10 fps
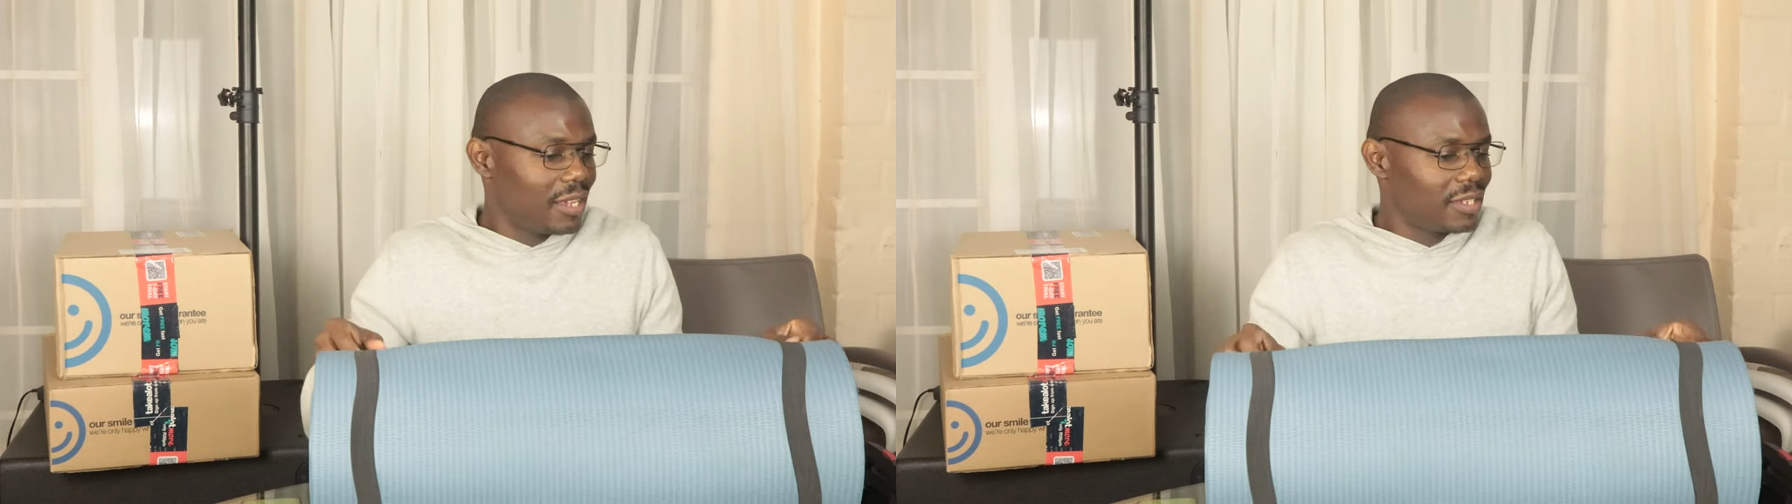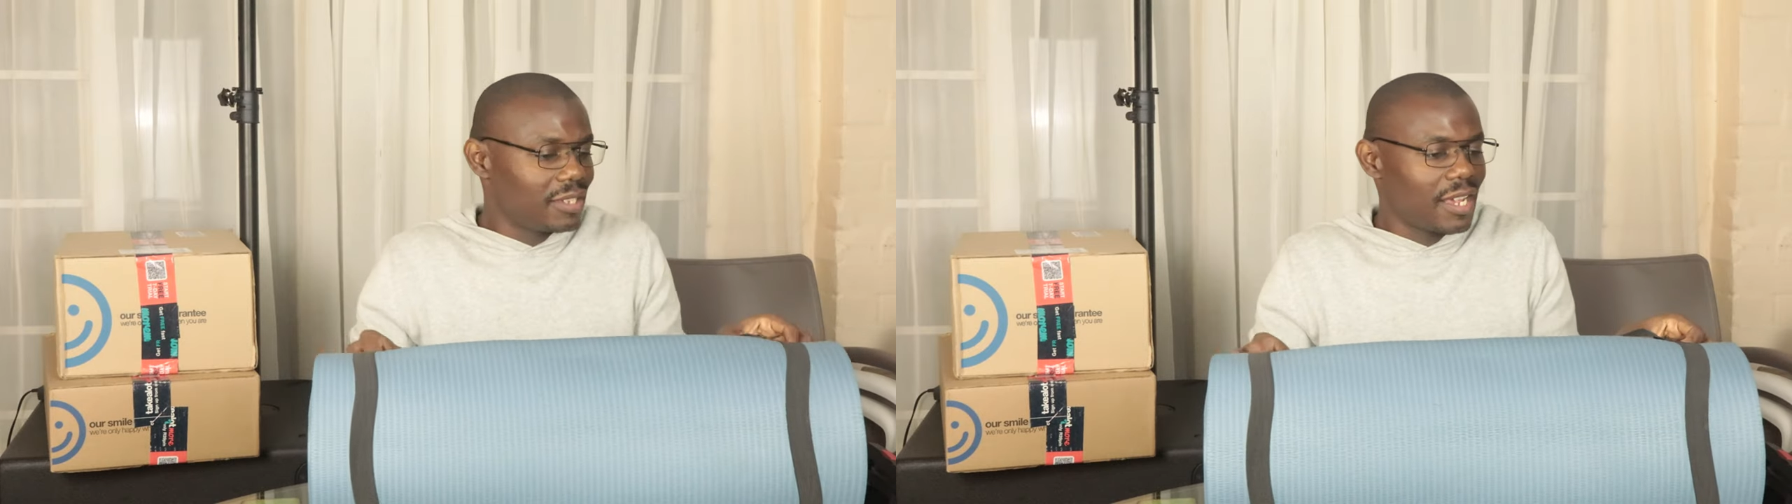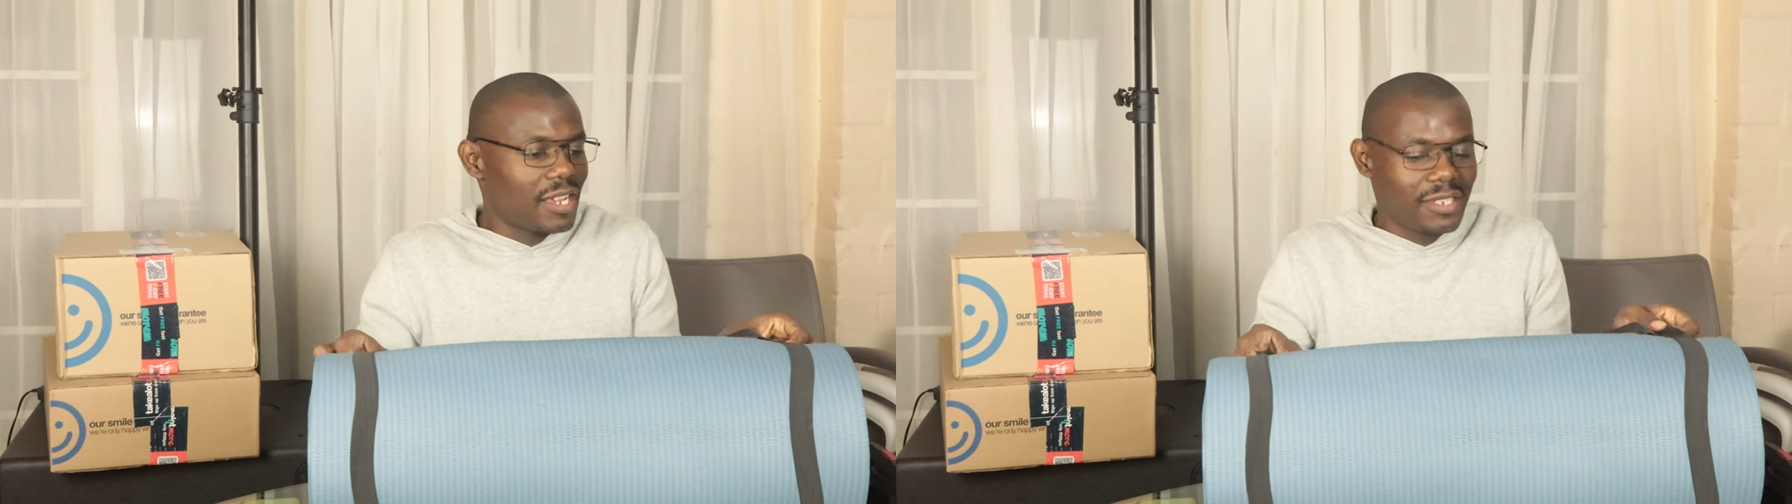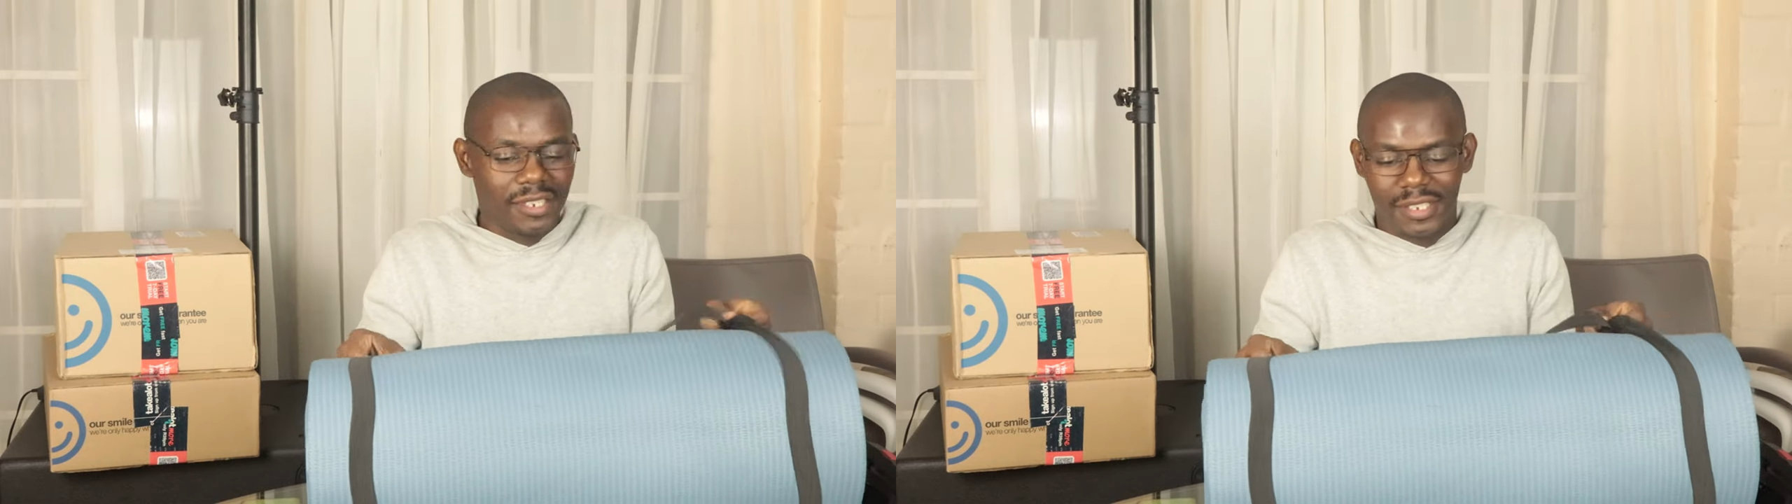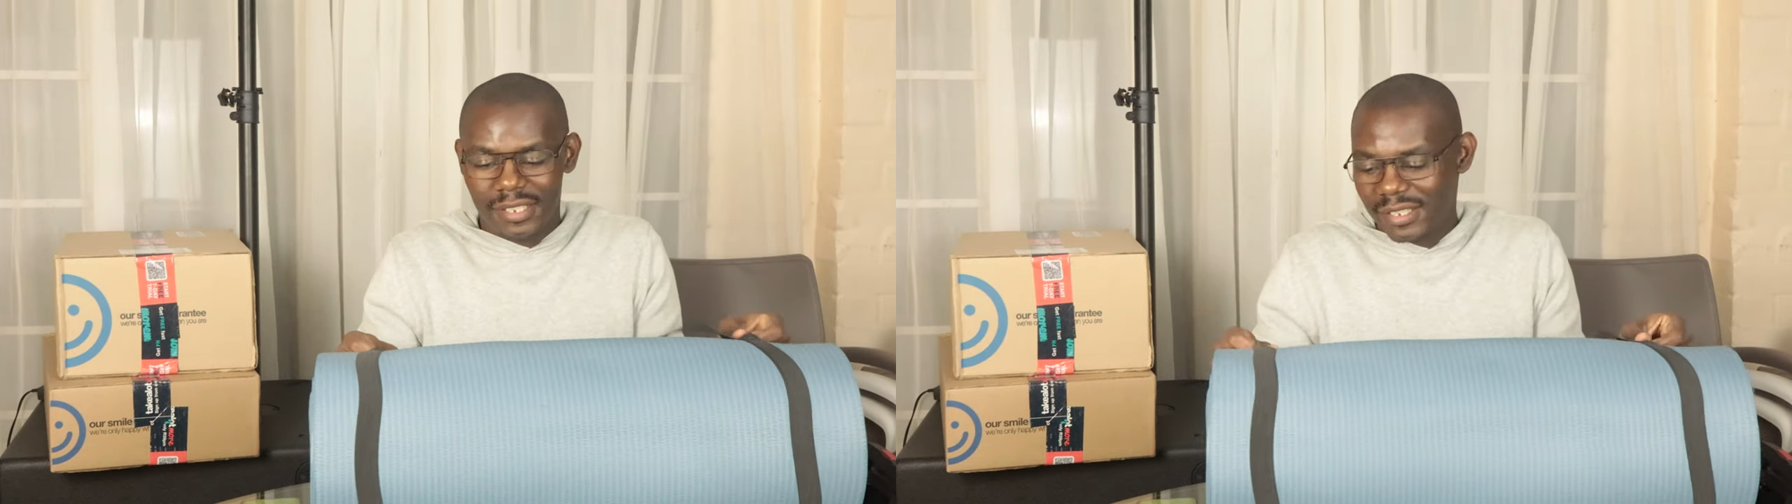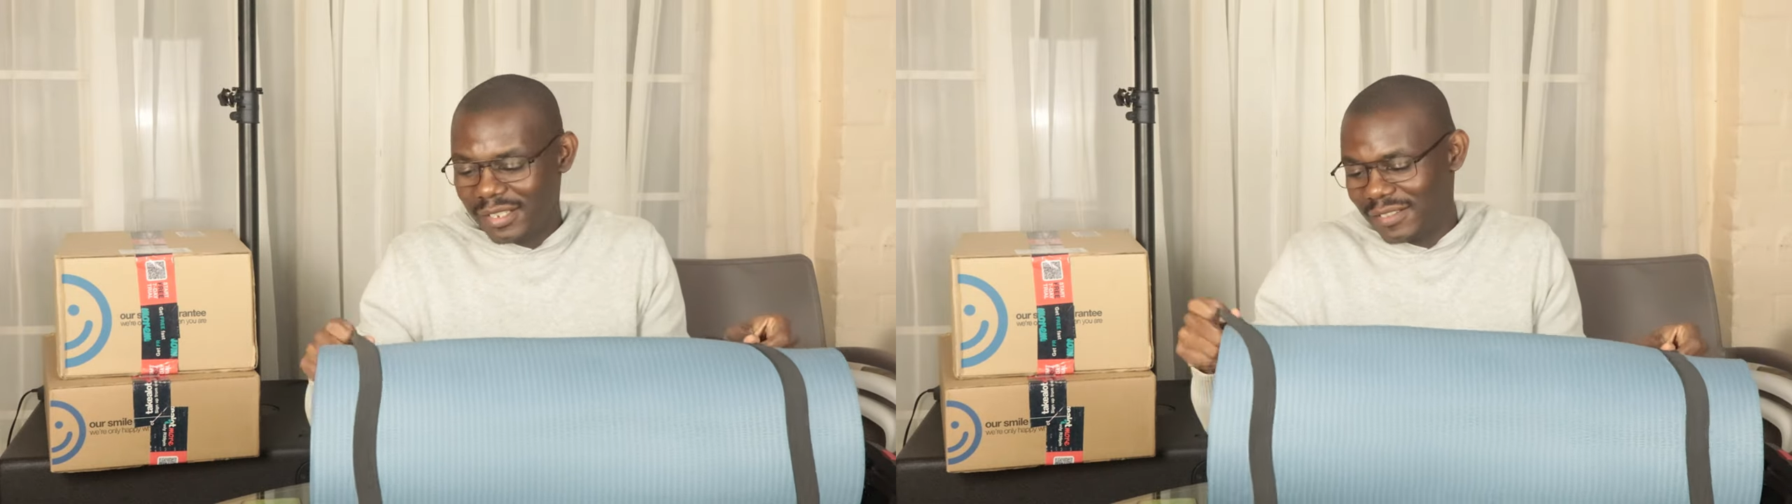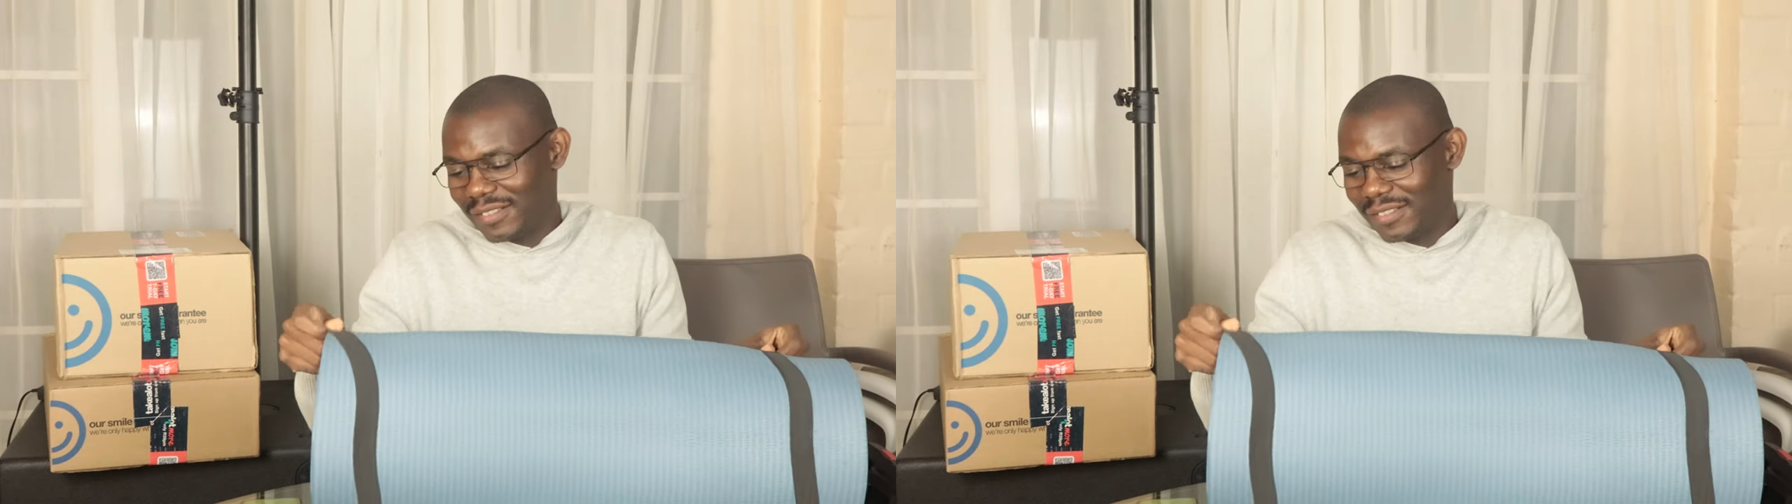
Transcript: exercises.